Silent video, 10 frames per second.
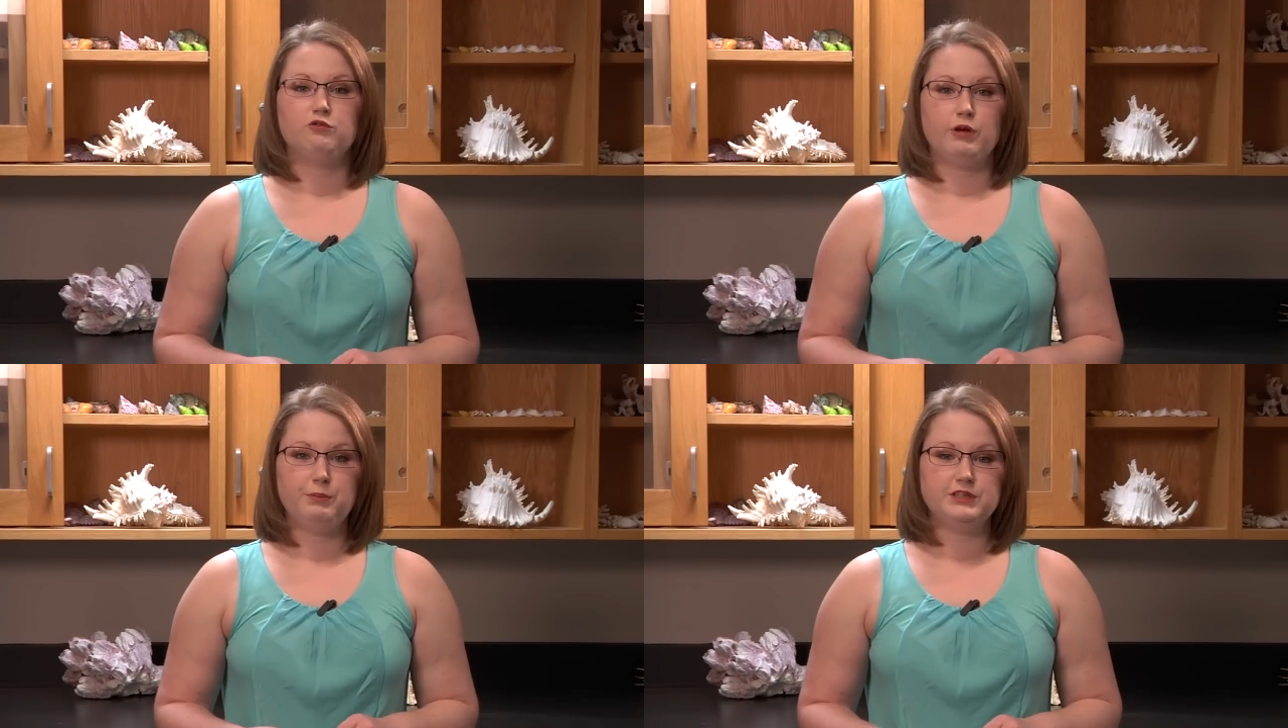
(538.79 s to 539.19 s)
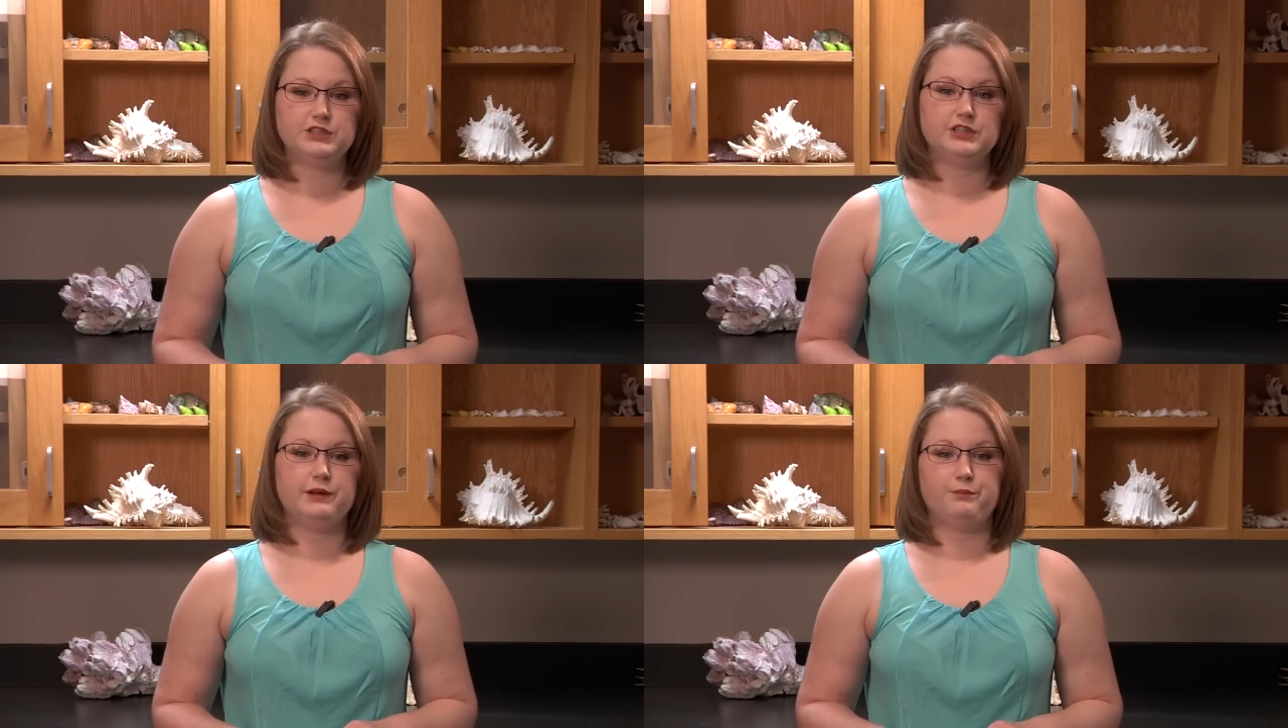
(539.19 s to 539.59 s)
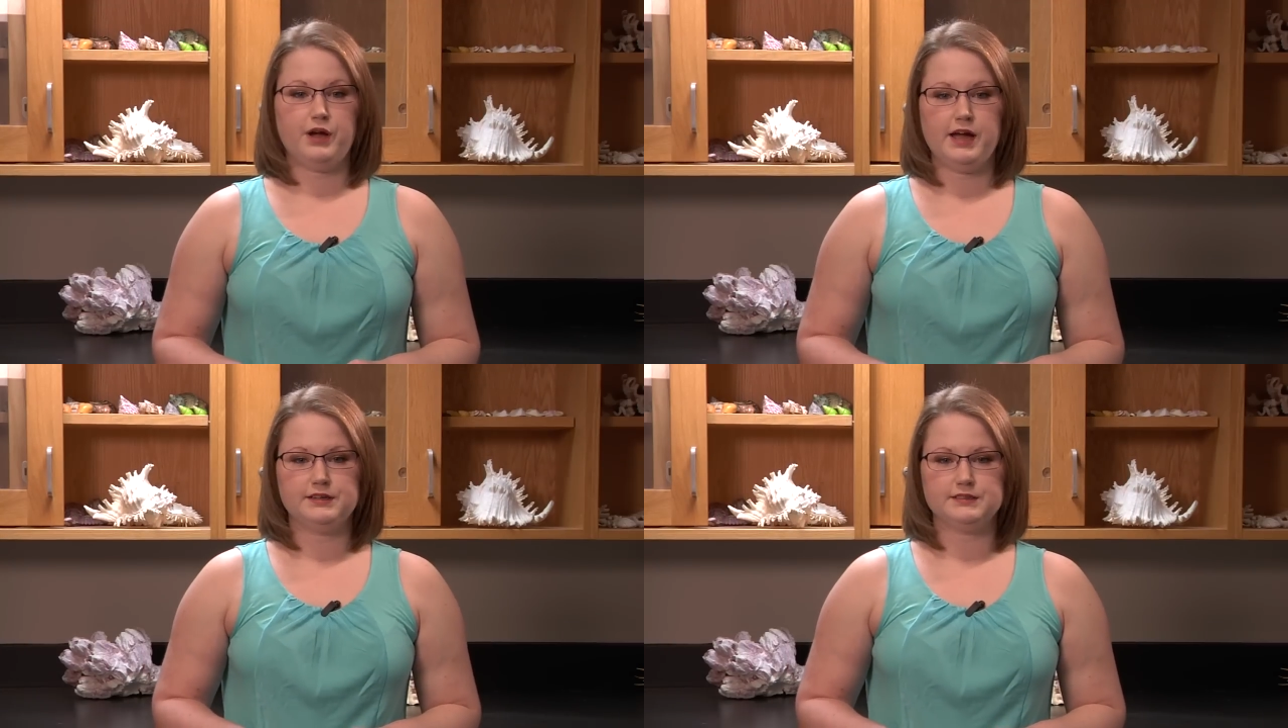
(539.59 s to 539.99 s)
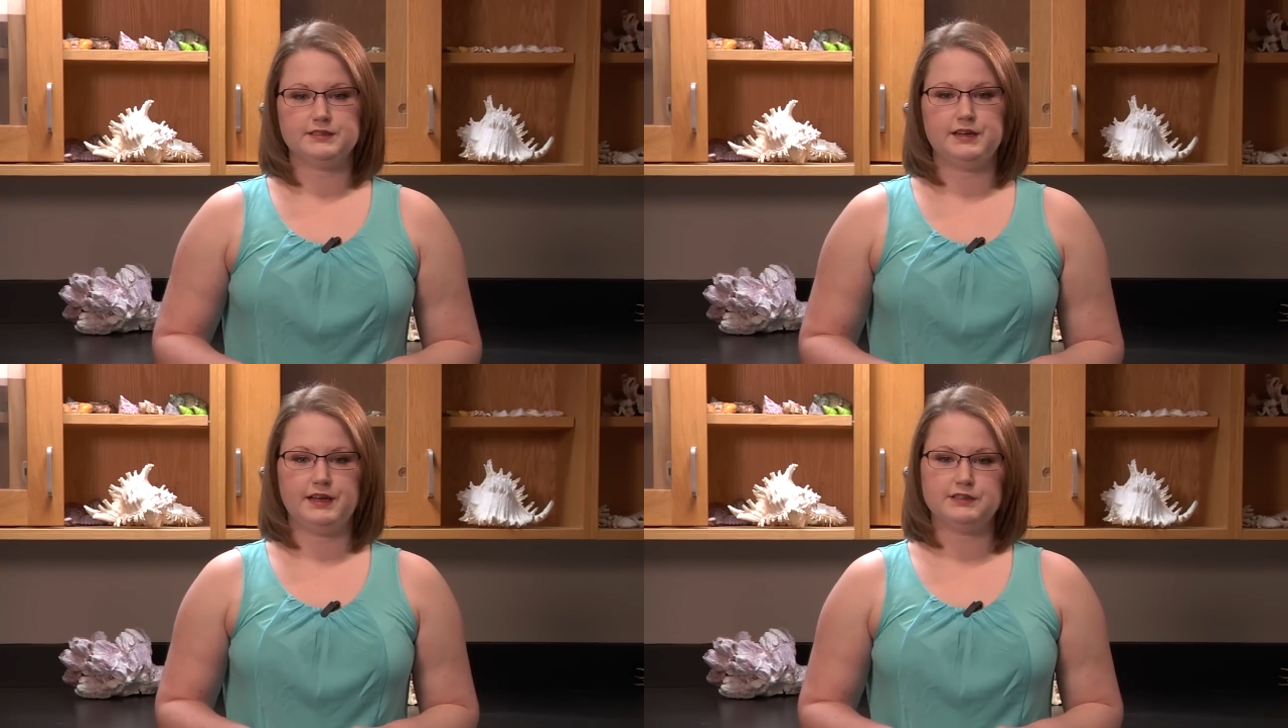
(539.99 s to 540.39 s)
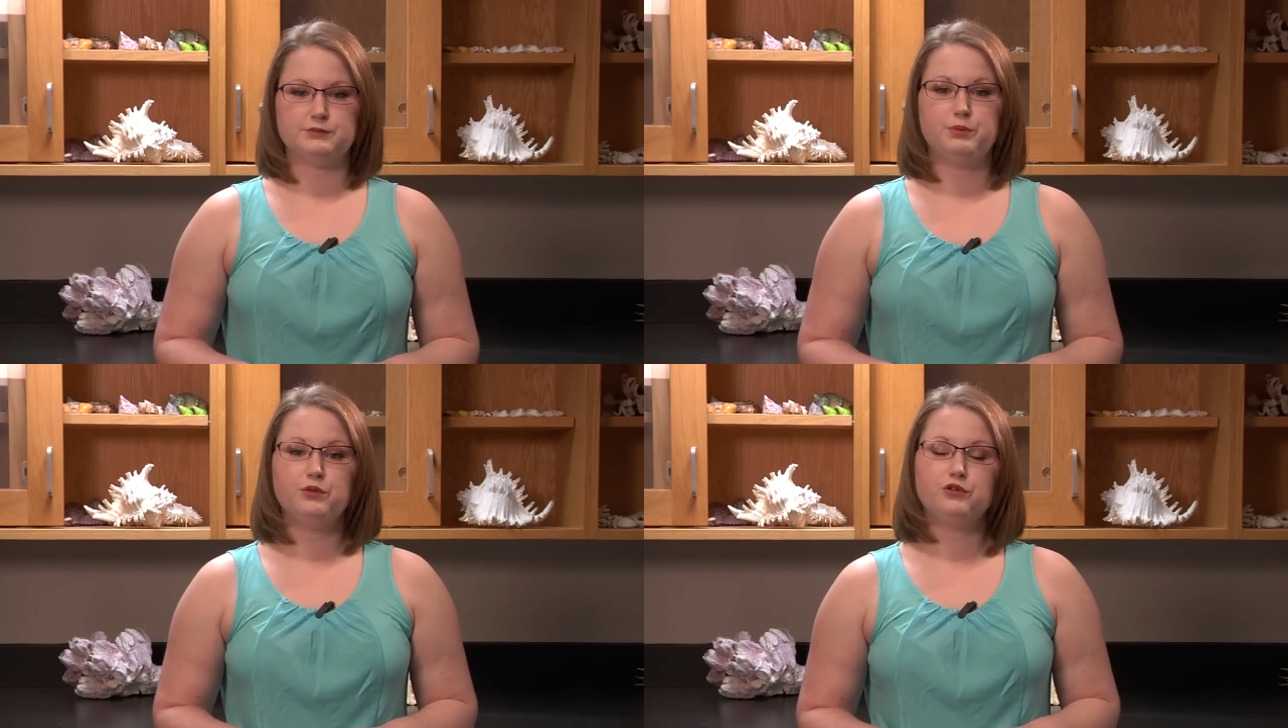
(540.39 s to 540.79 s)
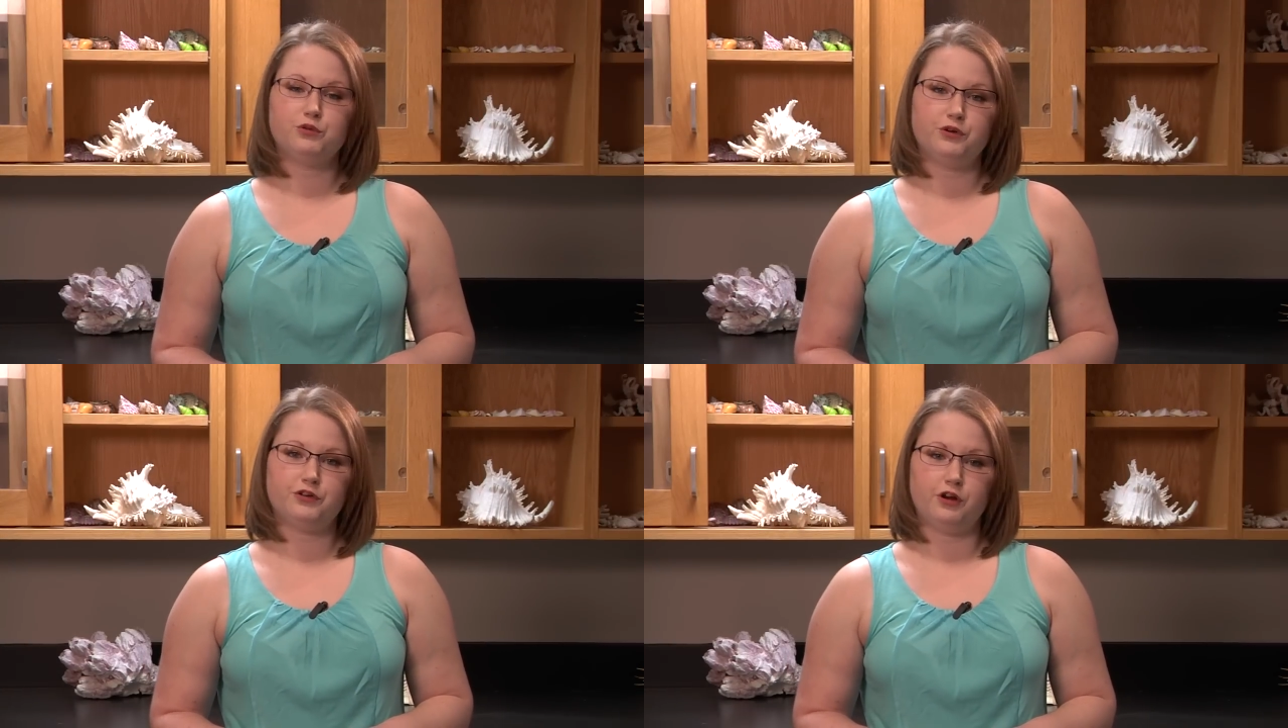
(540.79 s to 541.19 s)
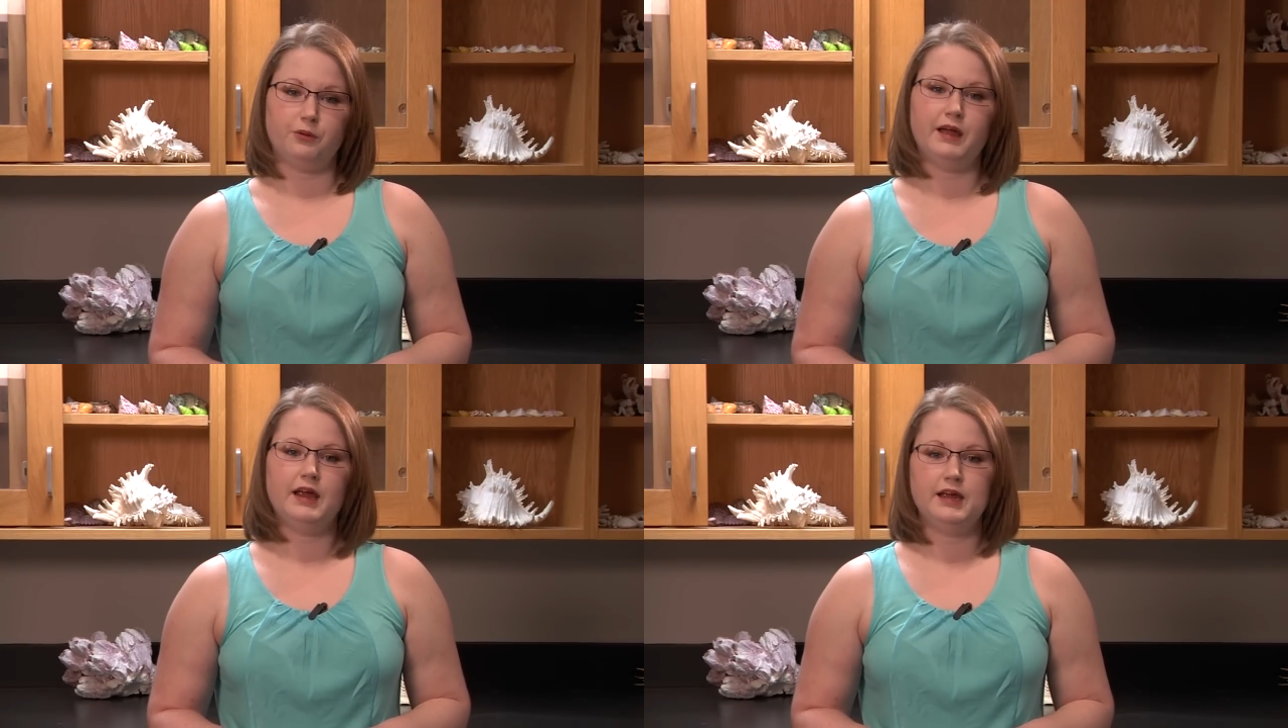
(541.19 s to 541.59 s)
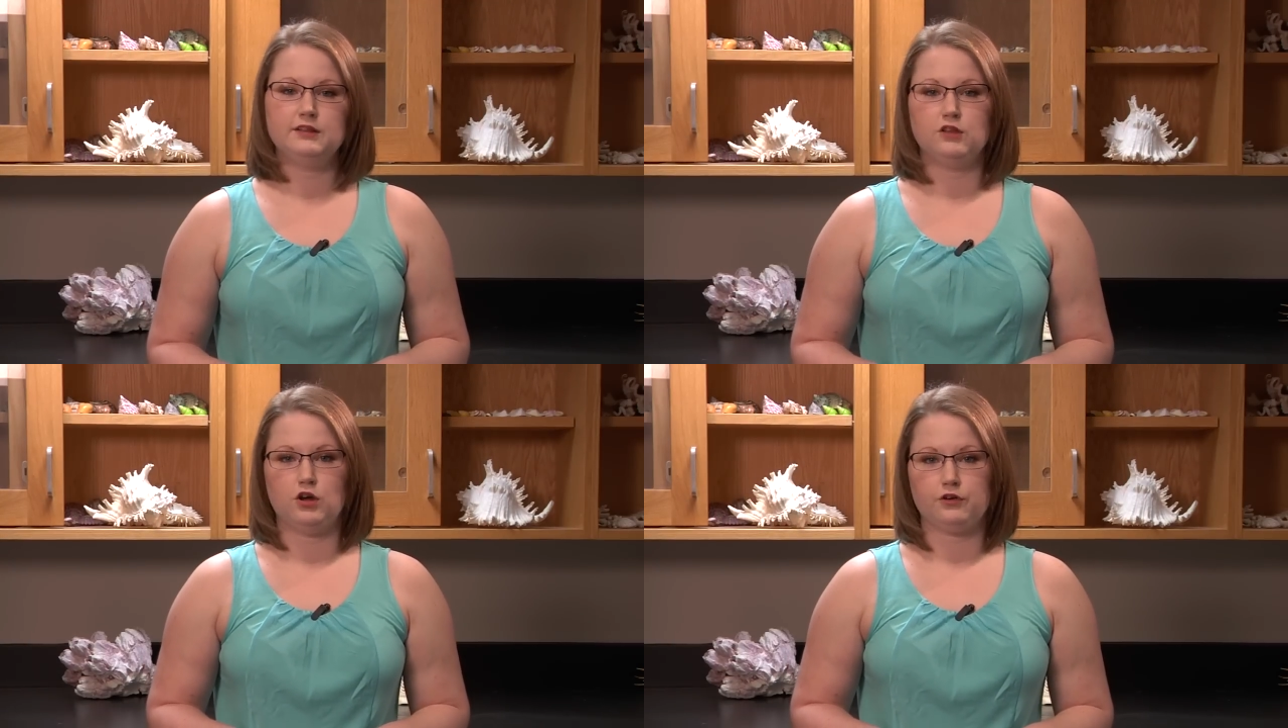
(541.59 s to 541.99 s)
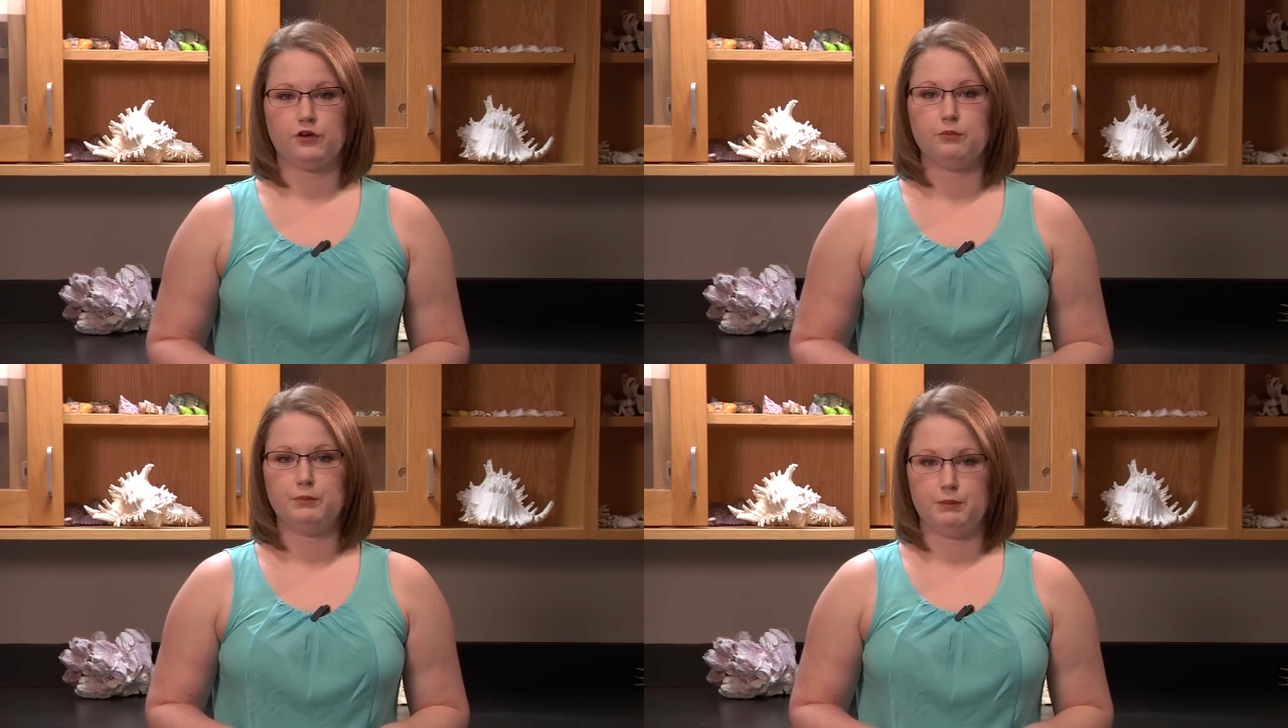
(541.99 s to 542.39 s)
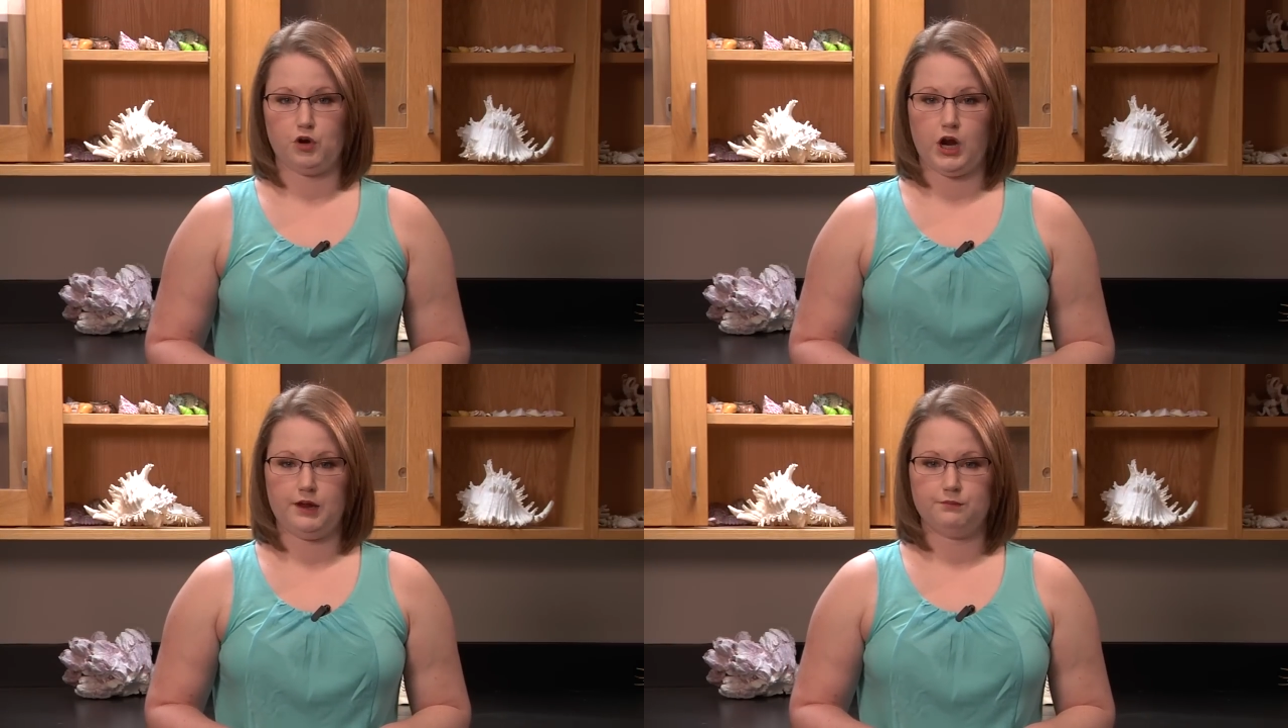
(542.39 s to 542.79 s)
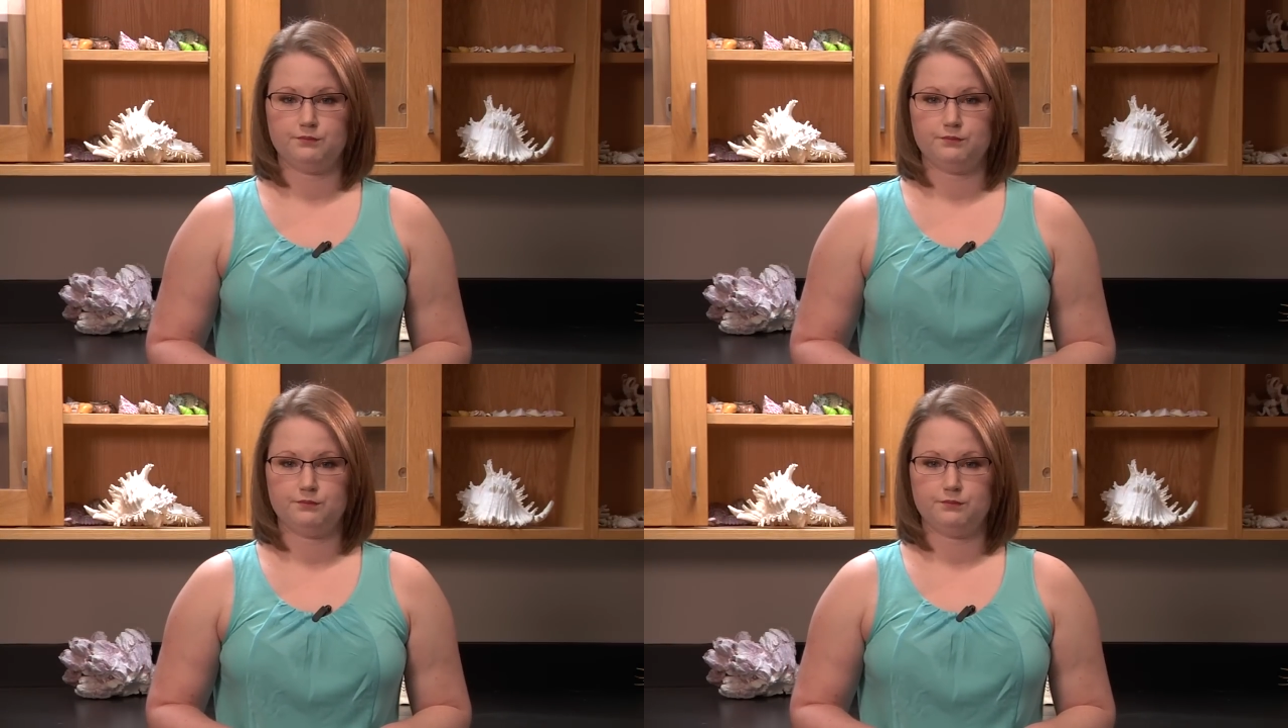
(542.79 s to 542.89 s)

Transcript: Repetition and practice enhance both short-term and long-term memory.